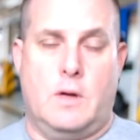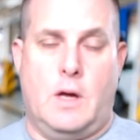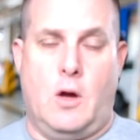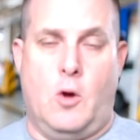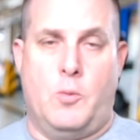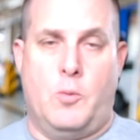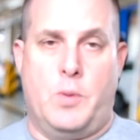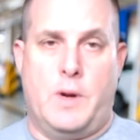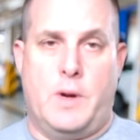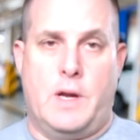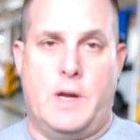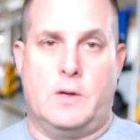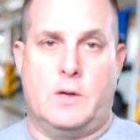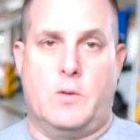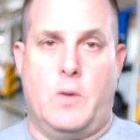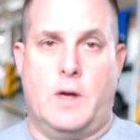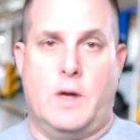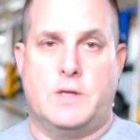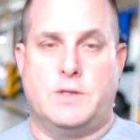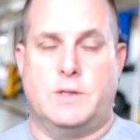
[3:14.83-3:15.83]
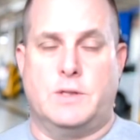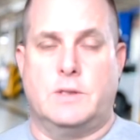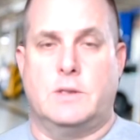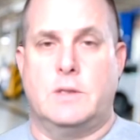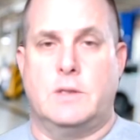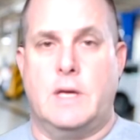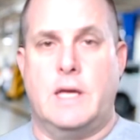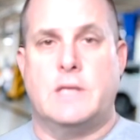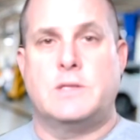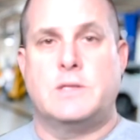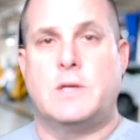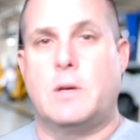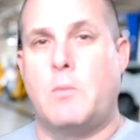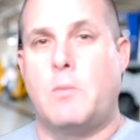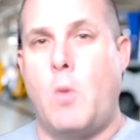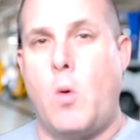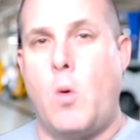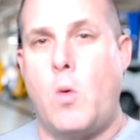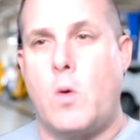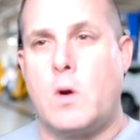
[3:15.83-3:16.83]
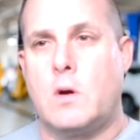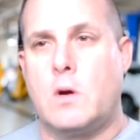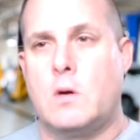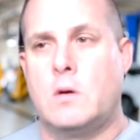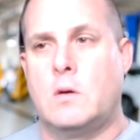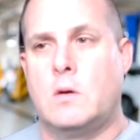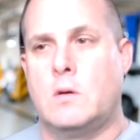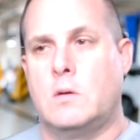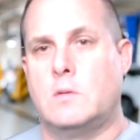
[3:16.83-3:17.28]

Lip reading: open-ended question. Is there more?